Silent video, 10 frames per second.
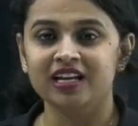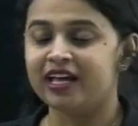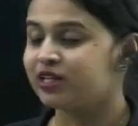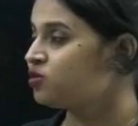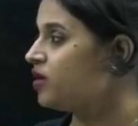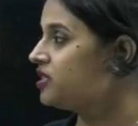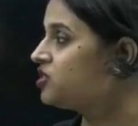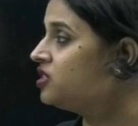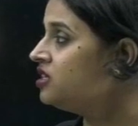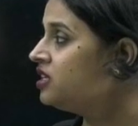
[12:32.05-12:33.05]
Next
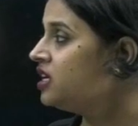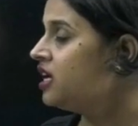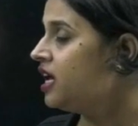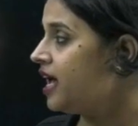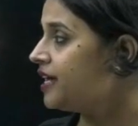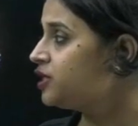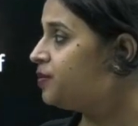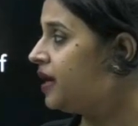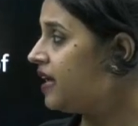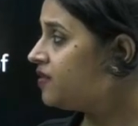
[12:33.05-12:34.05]
question.
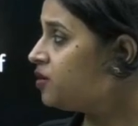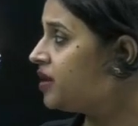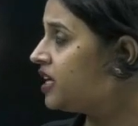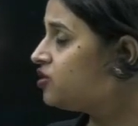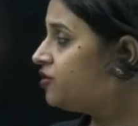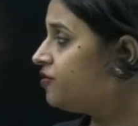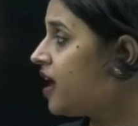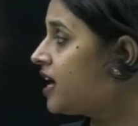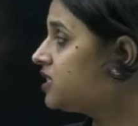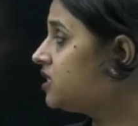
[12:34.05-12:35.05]
Explain the major
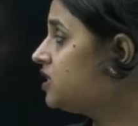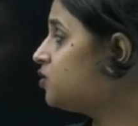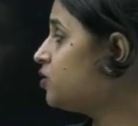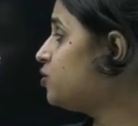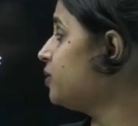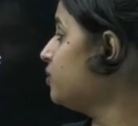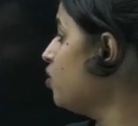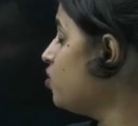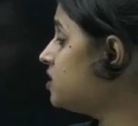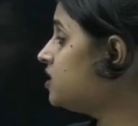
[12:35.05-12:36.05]
factors which
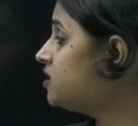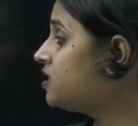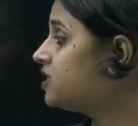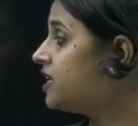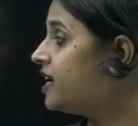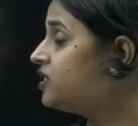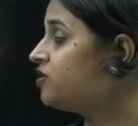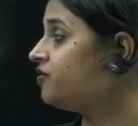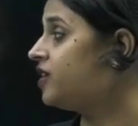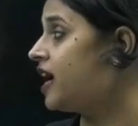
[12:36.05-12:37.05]
promoted the
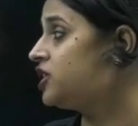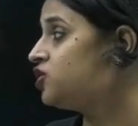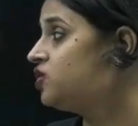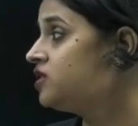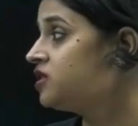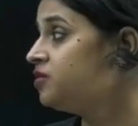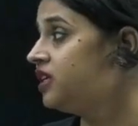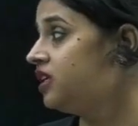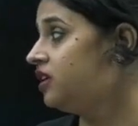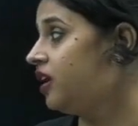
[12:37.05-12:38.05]
sense of nationalism
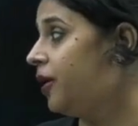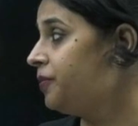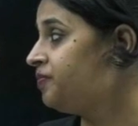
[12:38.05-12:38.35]
in India,